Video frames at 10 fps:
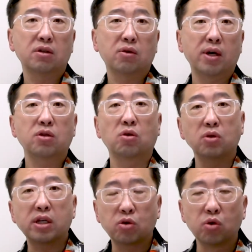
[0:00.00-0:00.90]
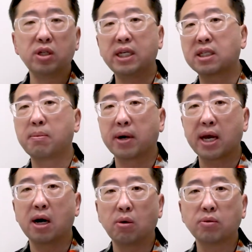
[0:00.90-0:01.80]
Right? So you need somebody
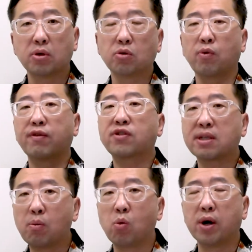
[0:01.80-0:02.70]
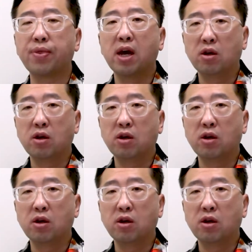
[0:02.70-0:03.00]
help, with someone,